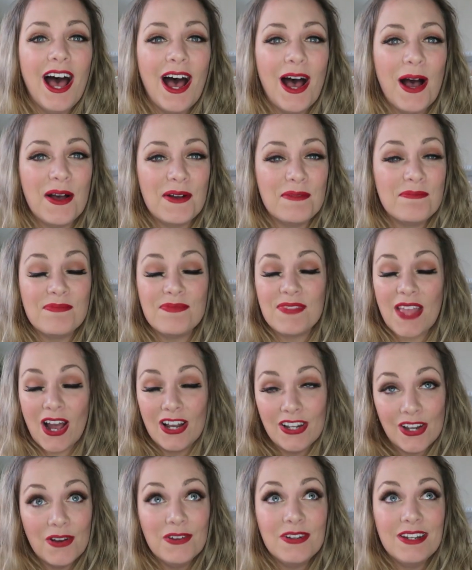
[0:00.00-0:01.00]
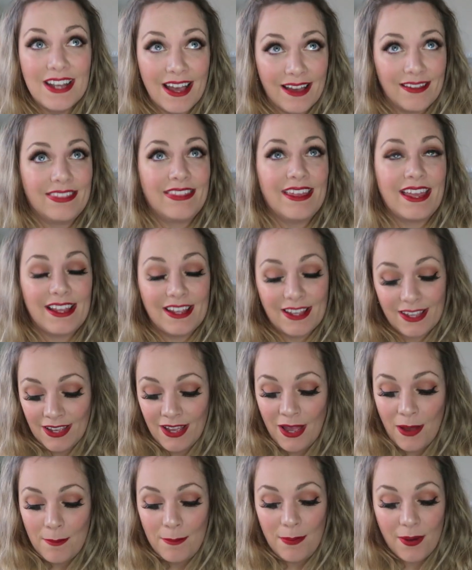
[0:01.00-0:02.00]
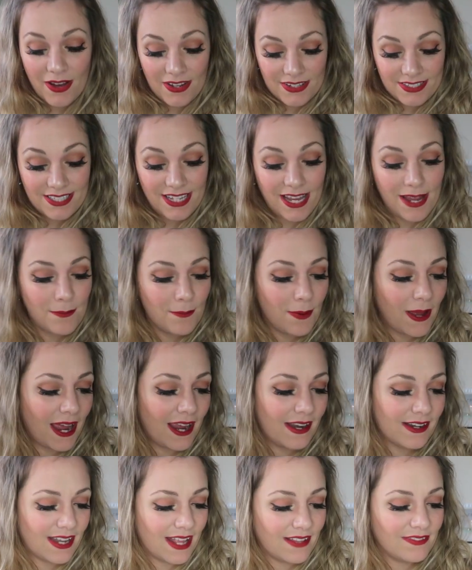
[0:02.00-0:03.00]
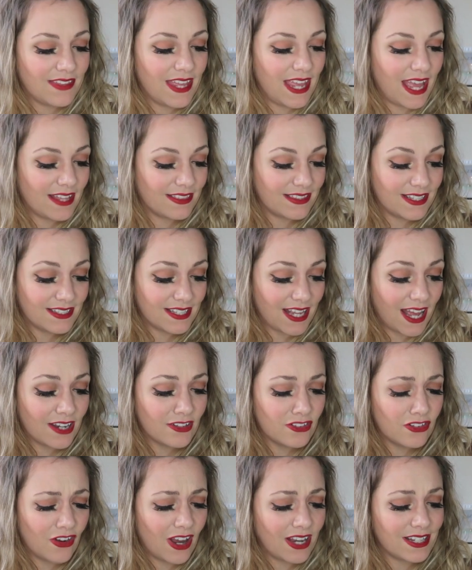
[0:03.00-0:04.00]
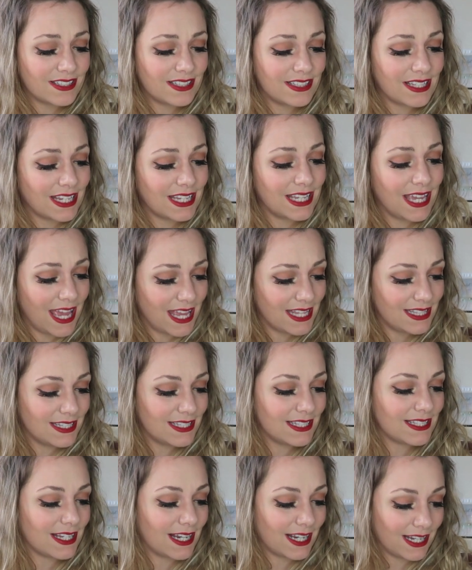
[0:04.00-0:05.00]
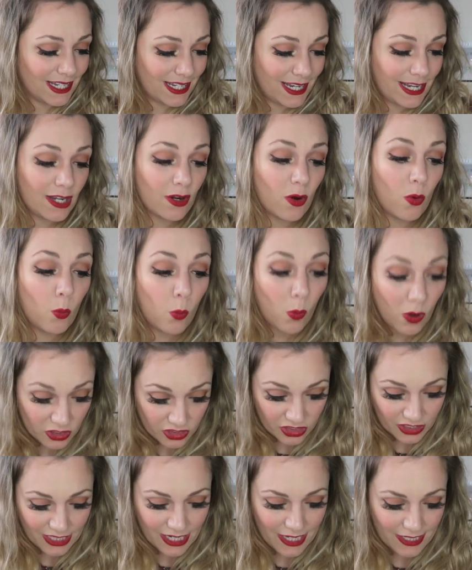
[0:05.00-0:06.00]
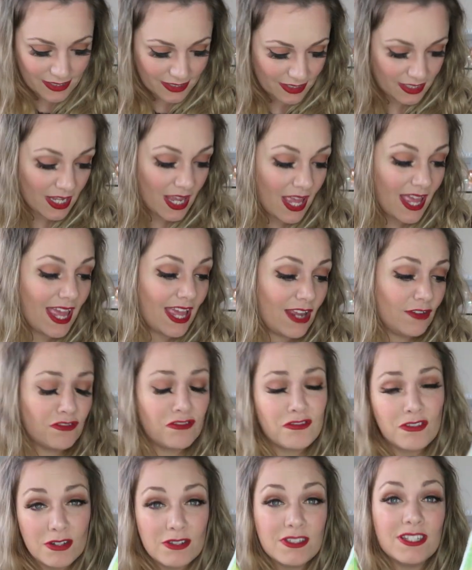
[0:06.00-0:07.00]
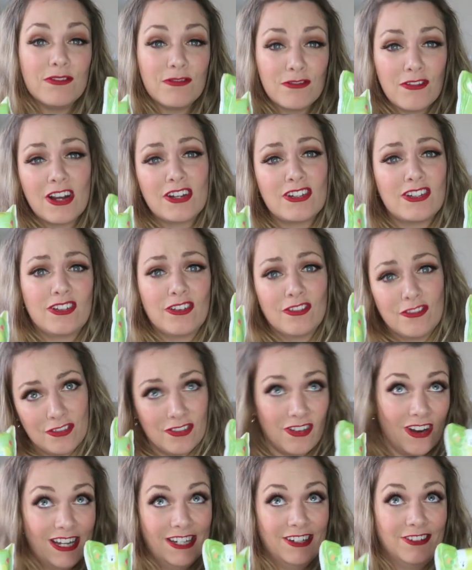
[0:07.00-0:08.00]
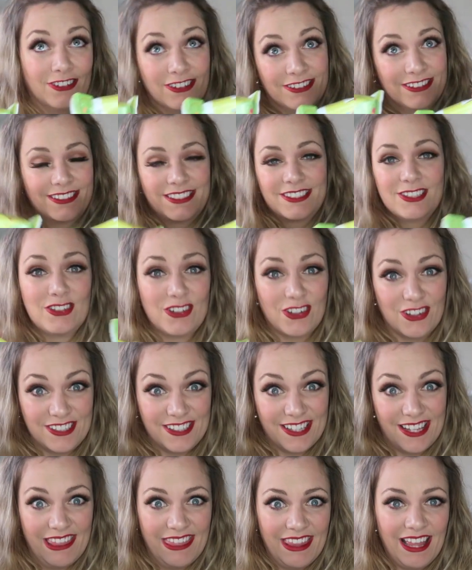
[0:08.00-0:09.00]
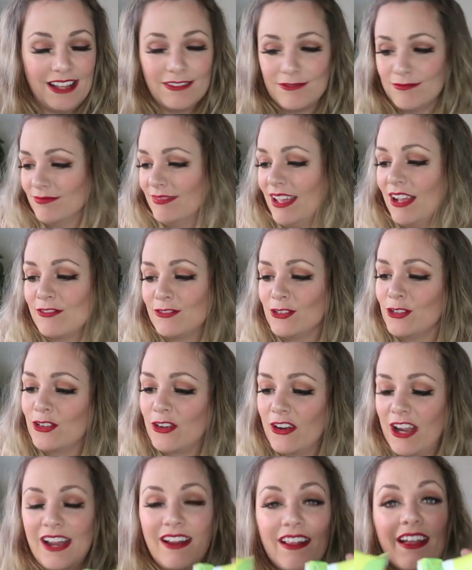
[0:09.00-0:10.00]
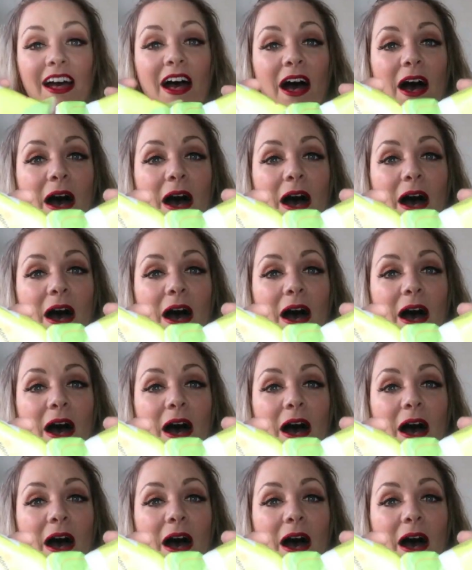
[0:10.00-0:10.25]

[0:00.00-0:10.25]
I know nothing. But in Poundland they had these Andrex Kids Clean Washlets in fruity fresh fragrance. Try saying that after a drink.